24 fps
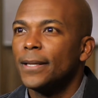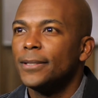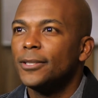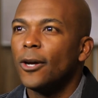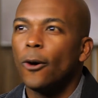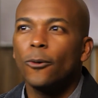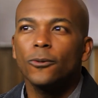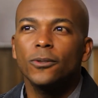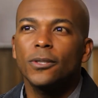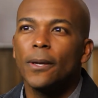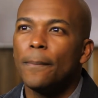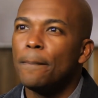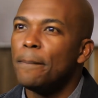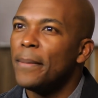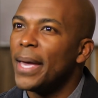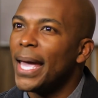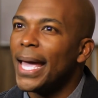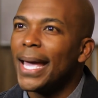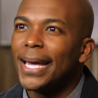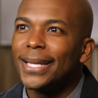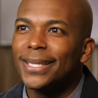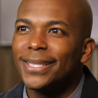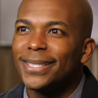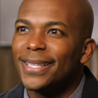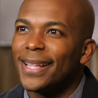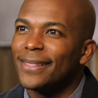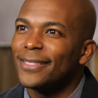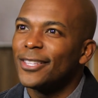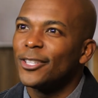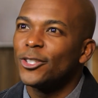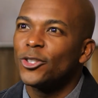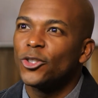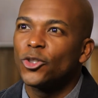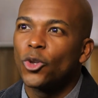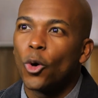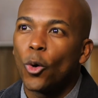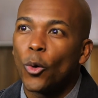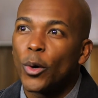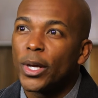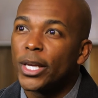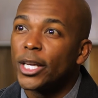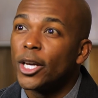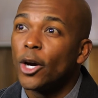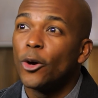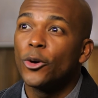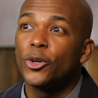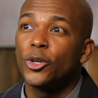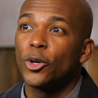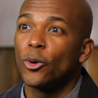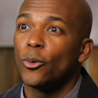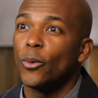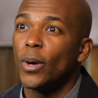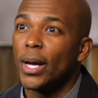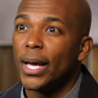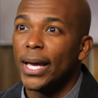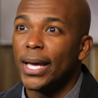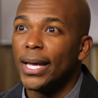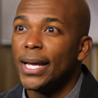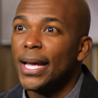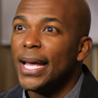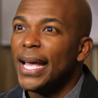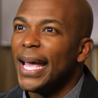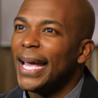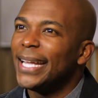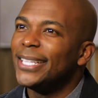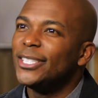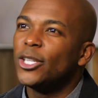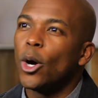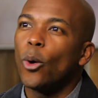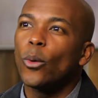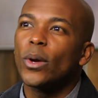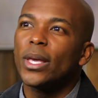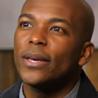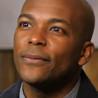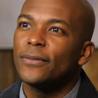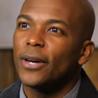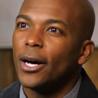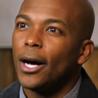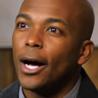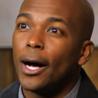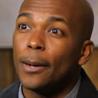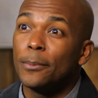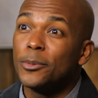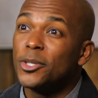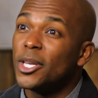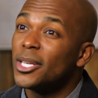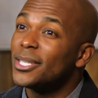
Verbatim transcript: Don't demand that the story go your way and don't give up.